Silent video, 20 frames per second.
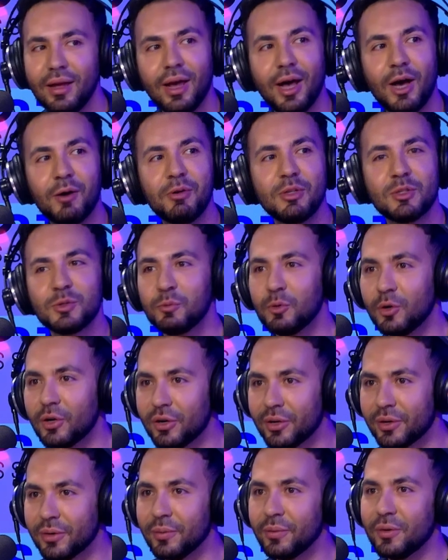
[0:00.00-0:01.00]
how it's
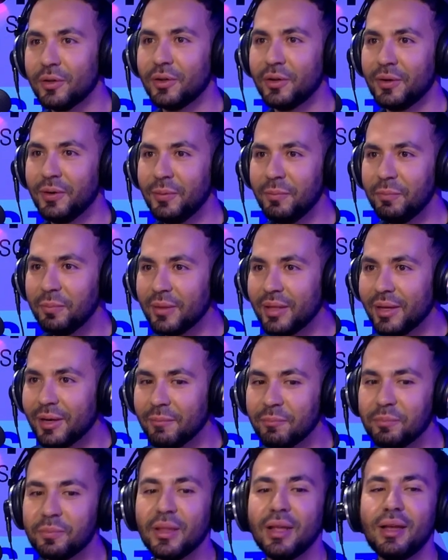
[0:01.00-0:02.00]
worked, you know?
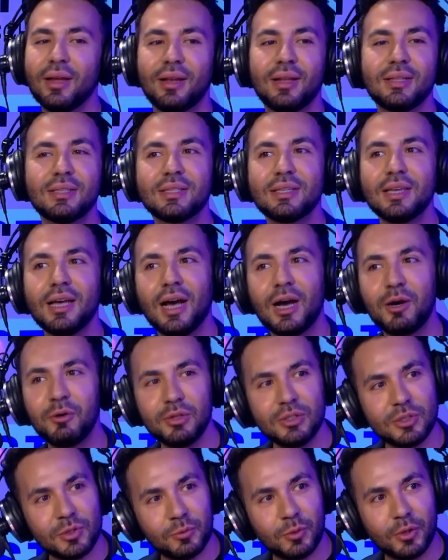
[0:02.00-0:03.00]
Yeah, let's see how
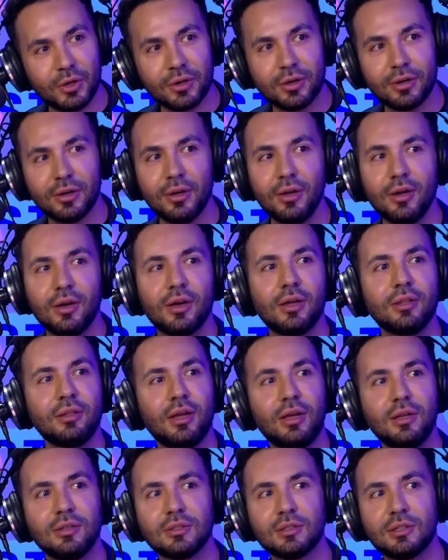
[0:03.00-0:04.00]
it's worked. And
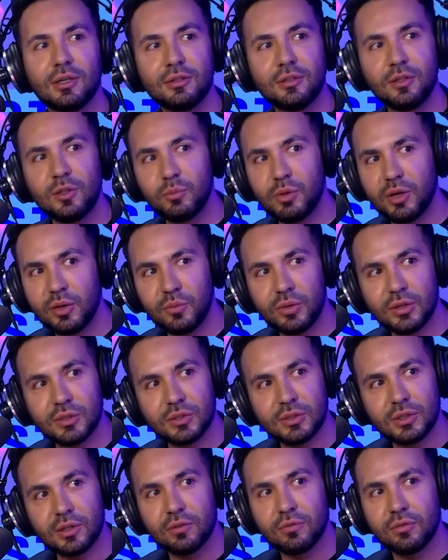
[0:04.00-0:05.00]
I started by
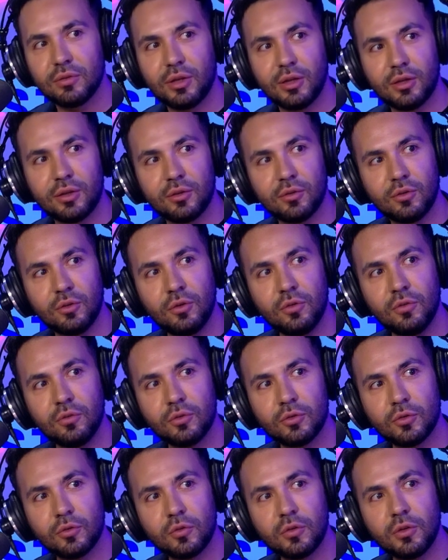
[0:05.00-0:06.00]
myself, like, you know,
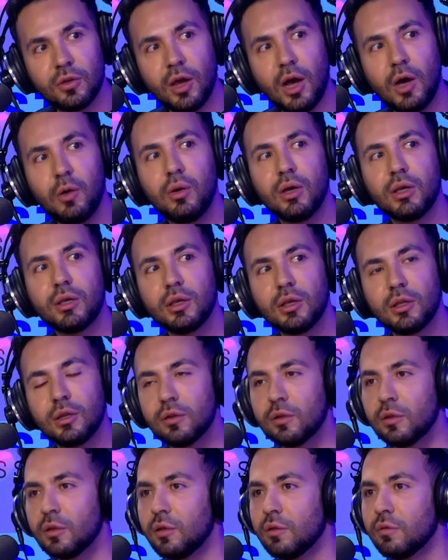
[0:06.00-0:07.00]
to see how I
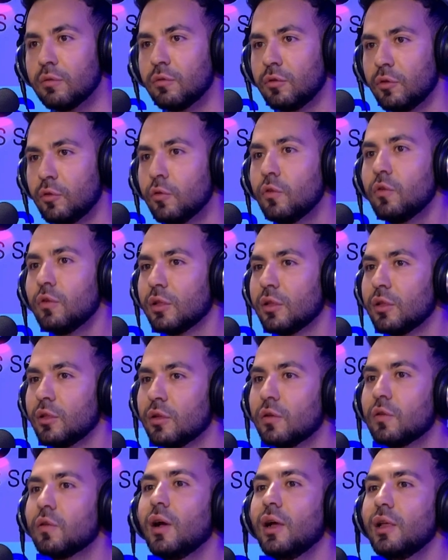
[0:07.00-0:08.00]
can use it
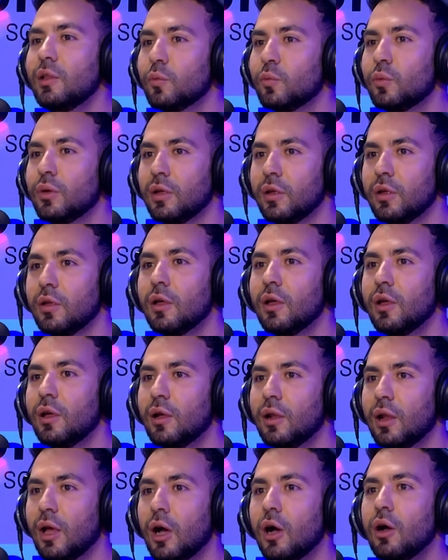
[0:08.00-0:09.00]
in the right way.
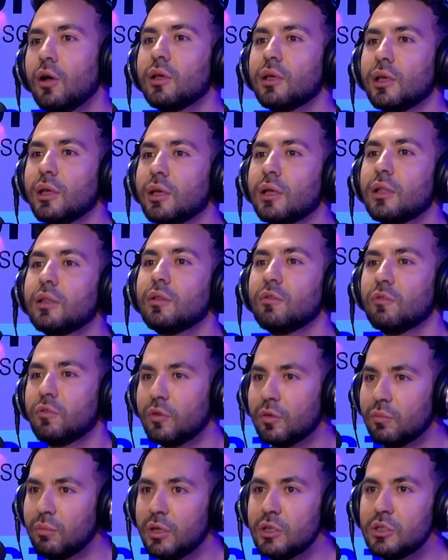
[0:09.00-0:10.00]
How I can get
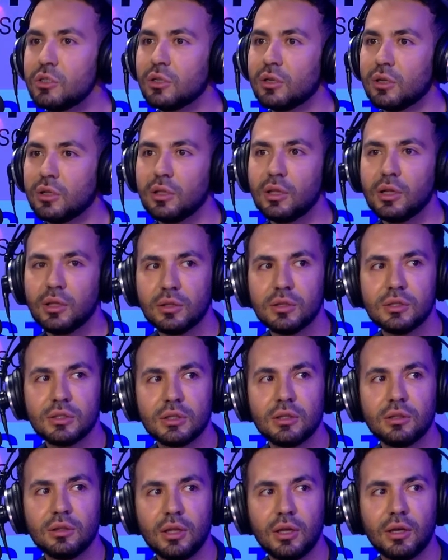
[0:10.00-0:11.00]
information and
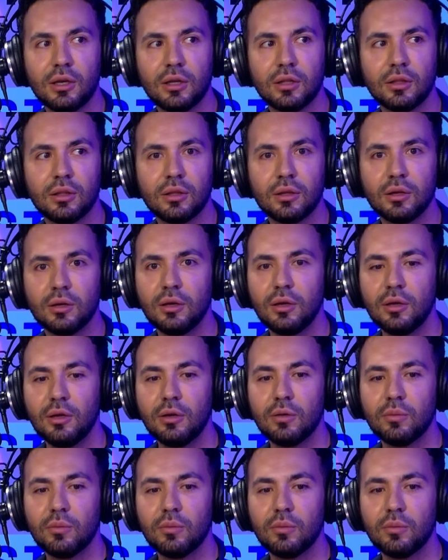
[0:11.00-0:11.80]
understand, like, the